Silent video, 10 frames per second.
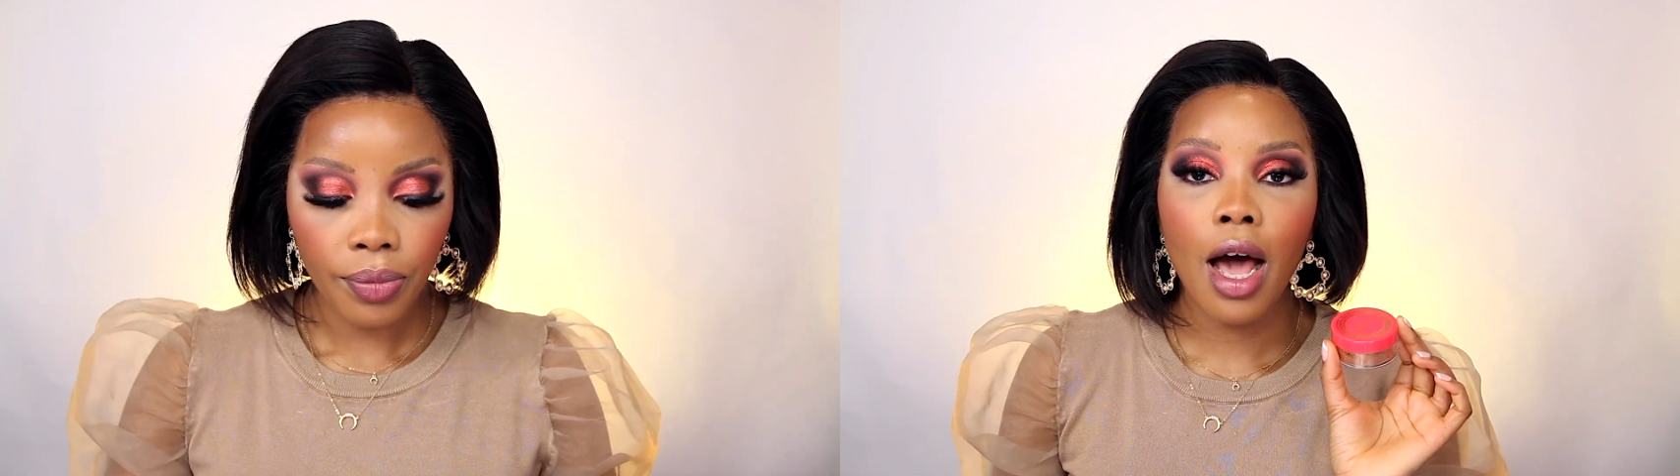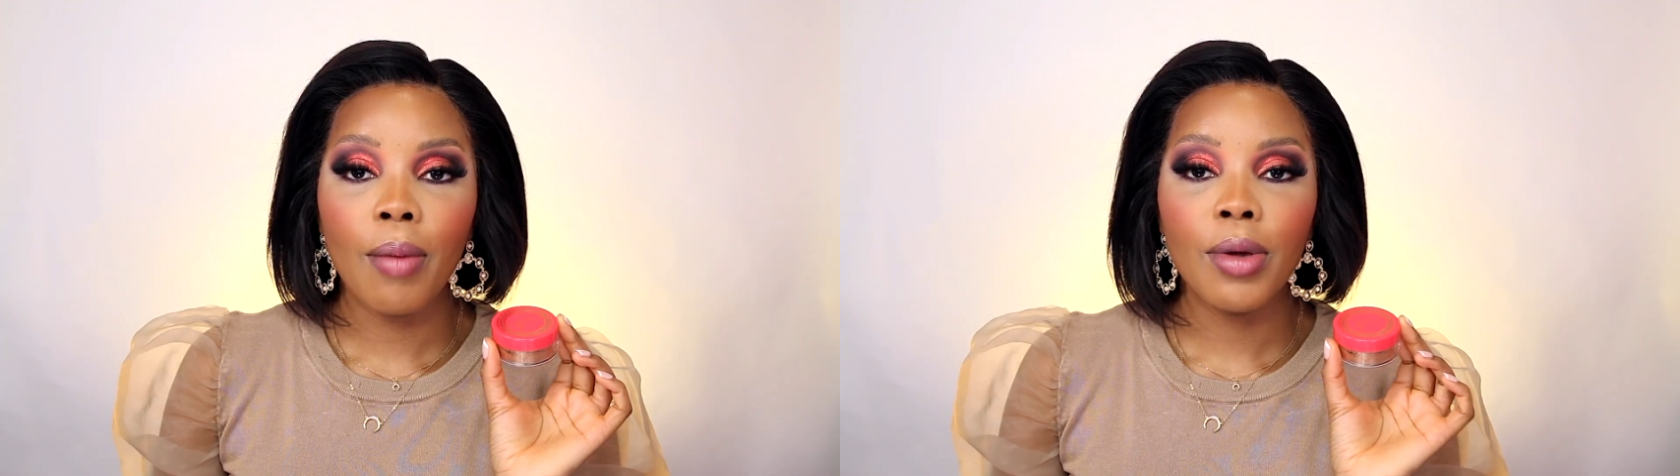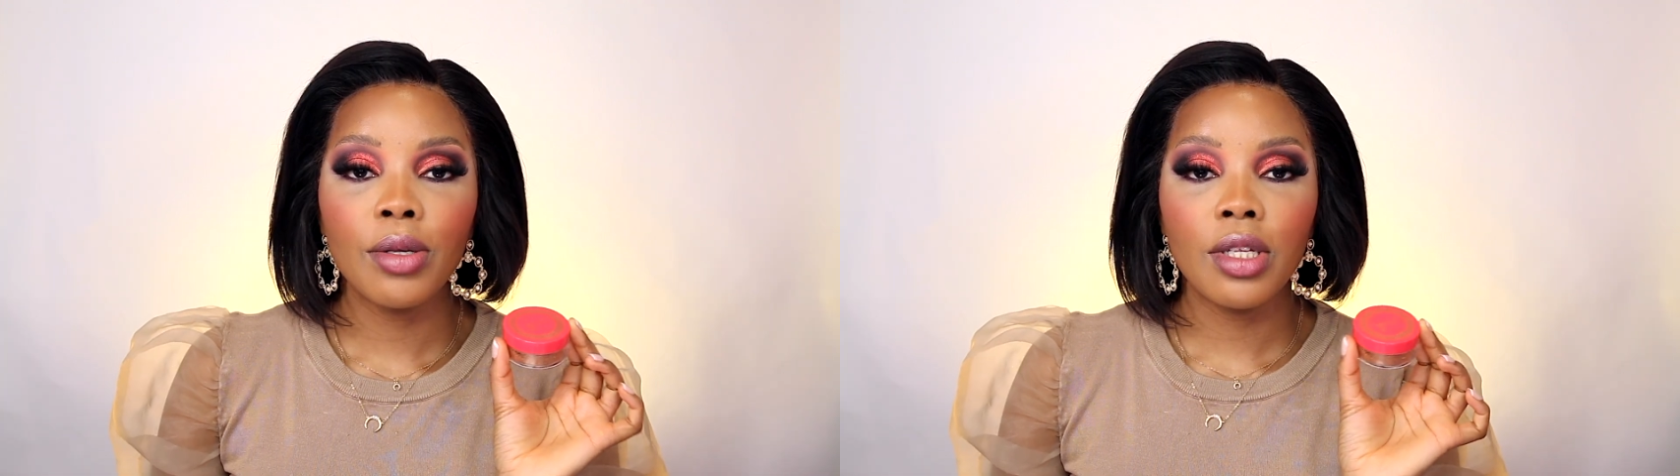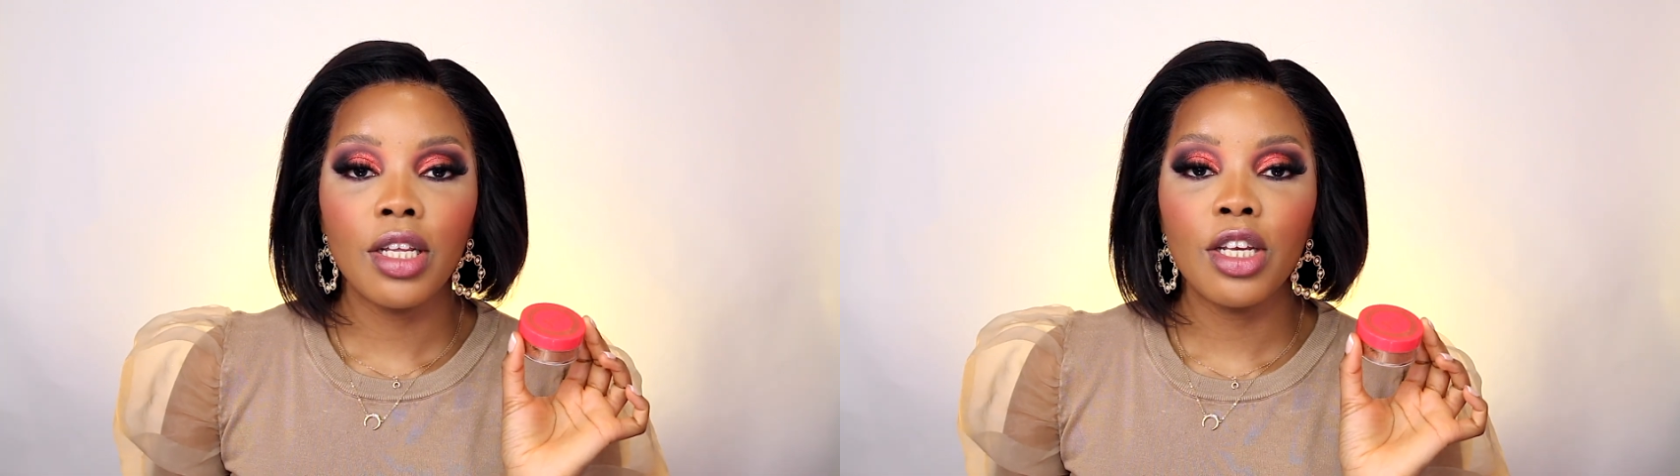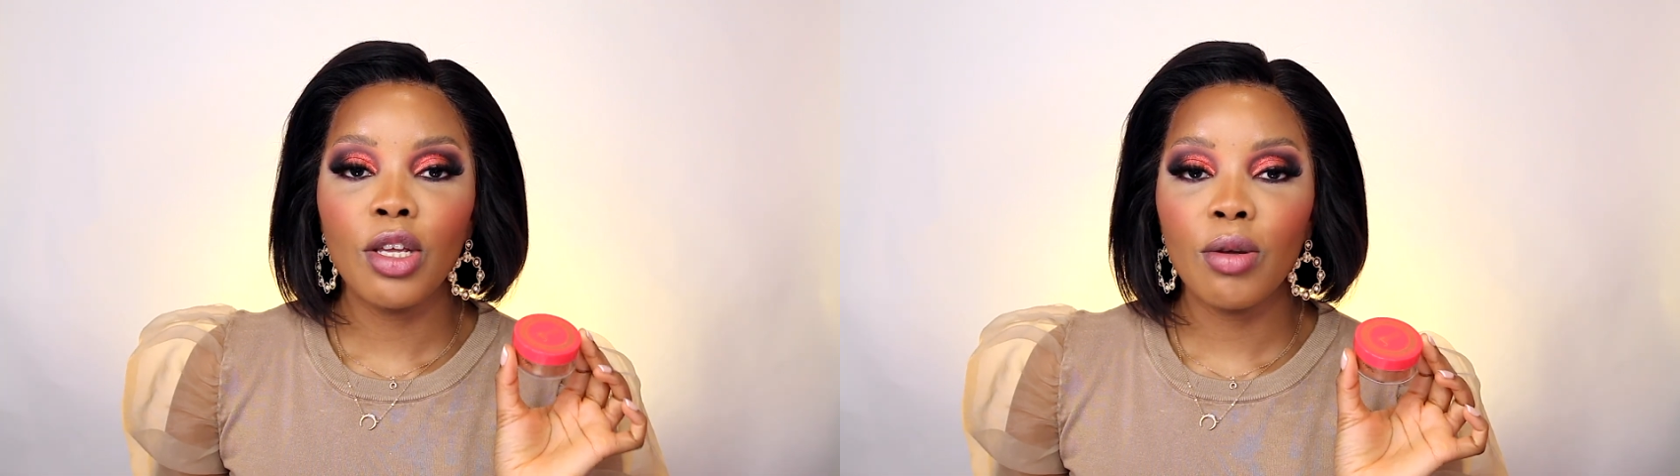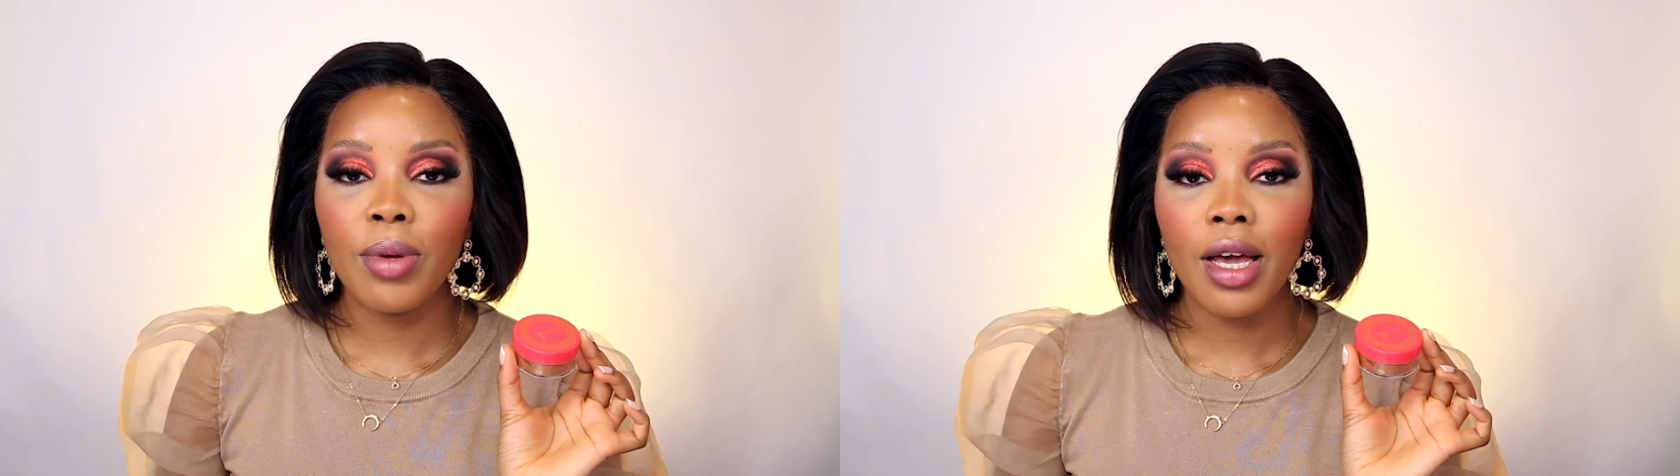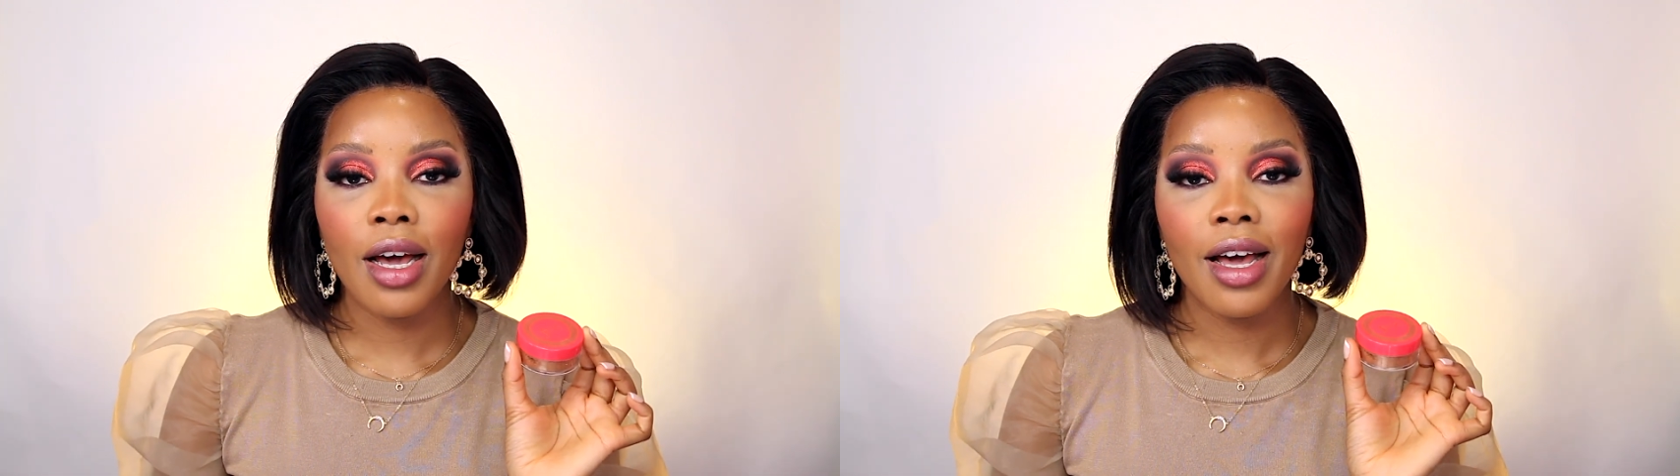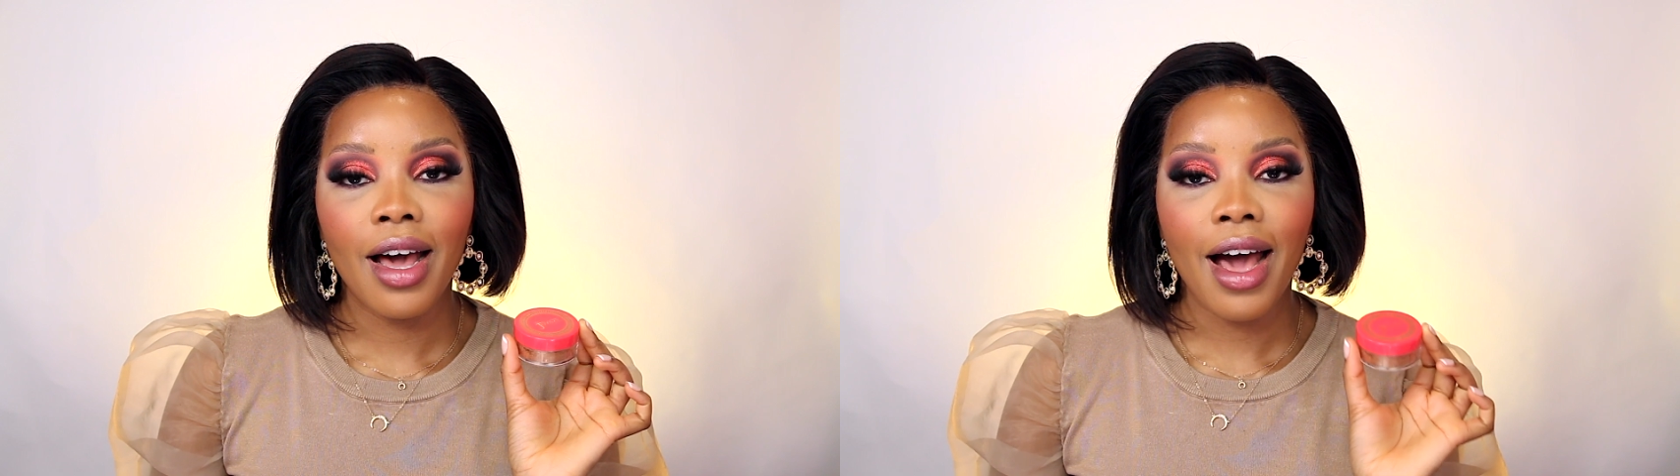I'll be using the
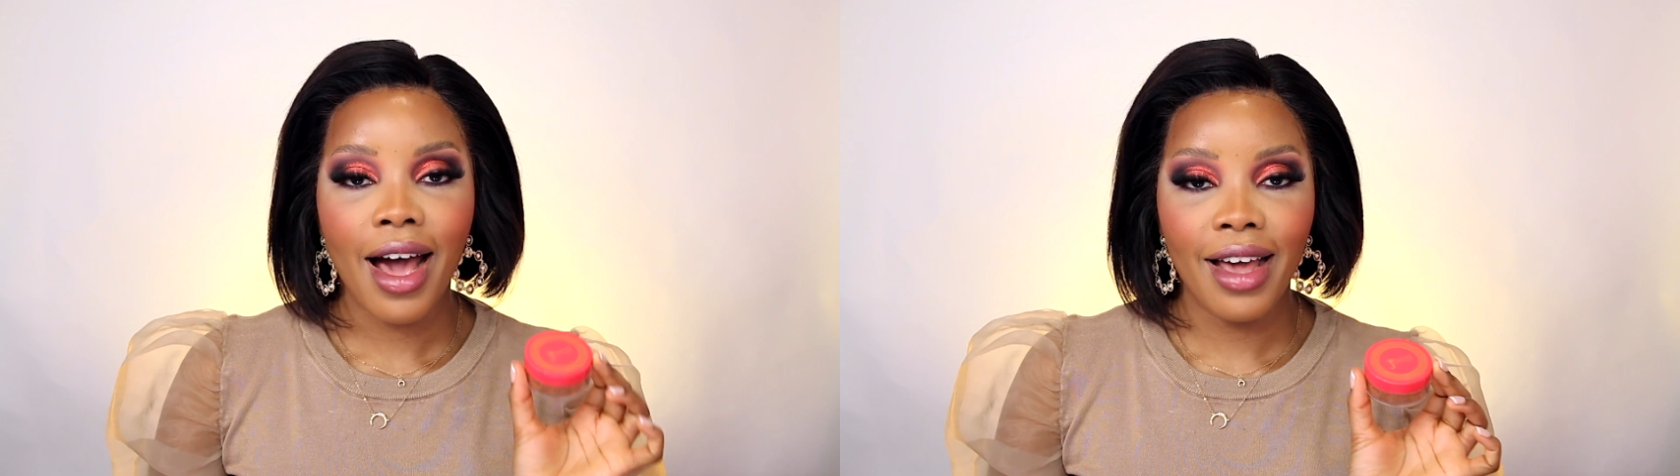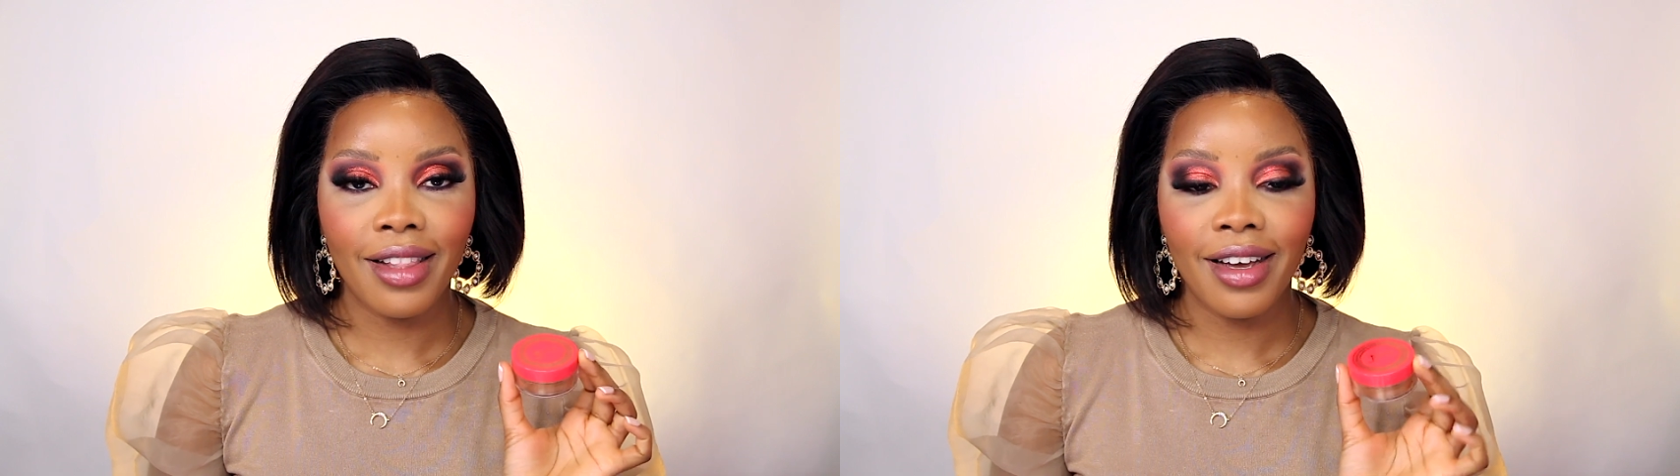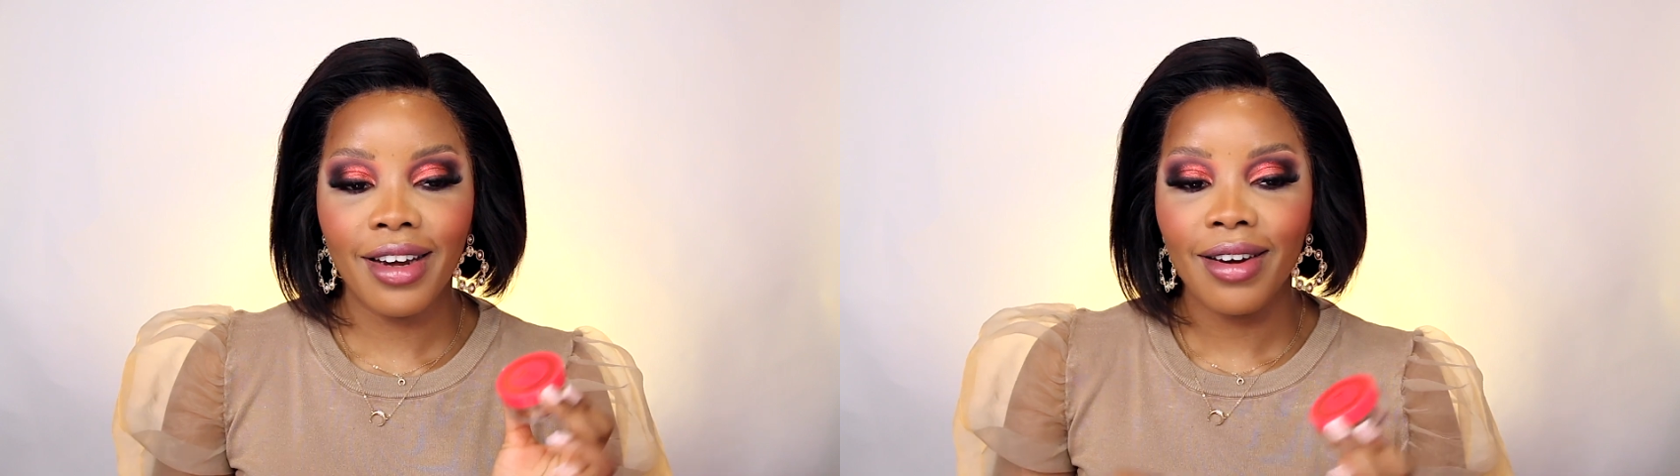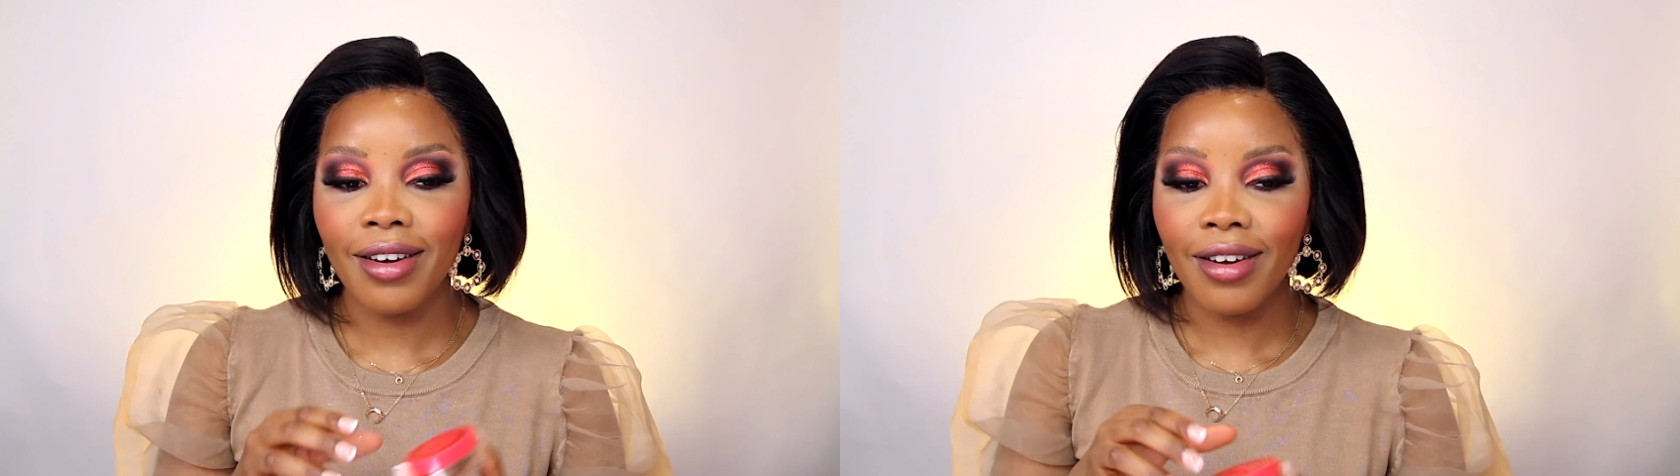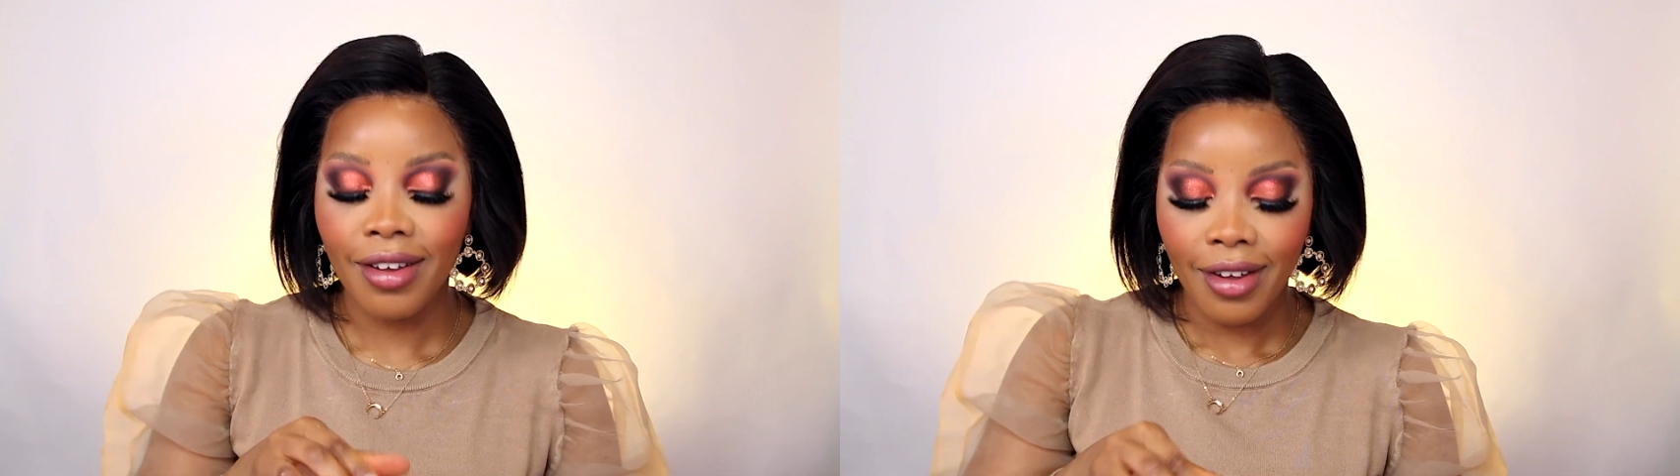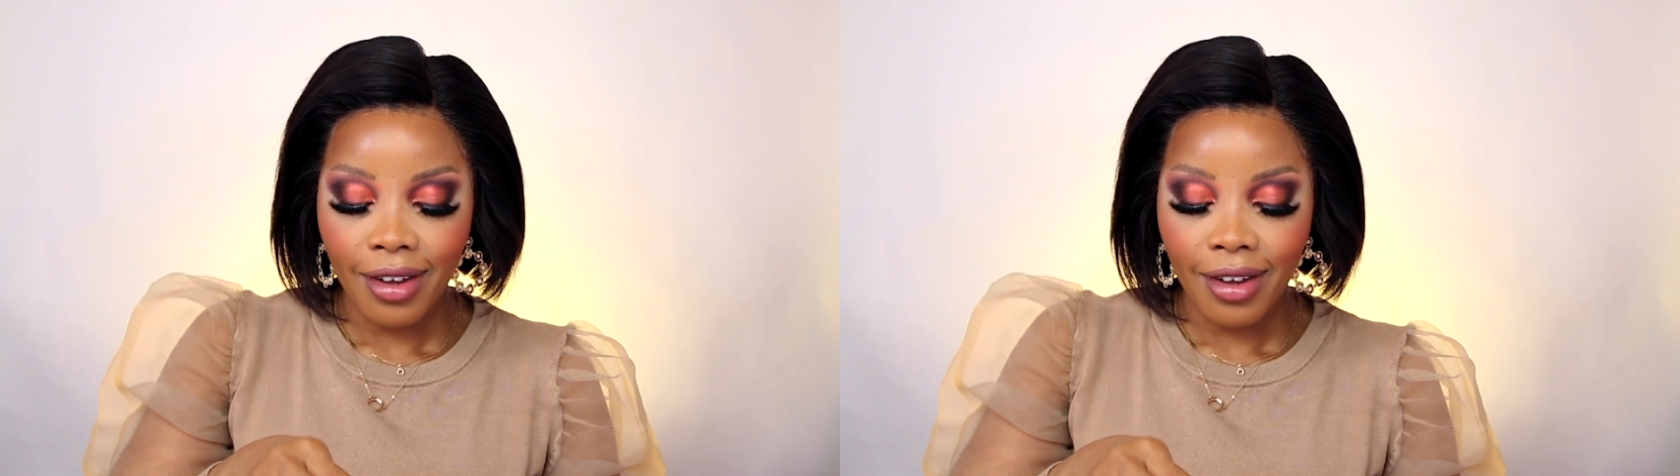Nubia highlighter,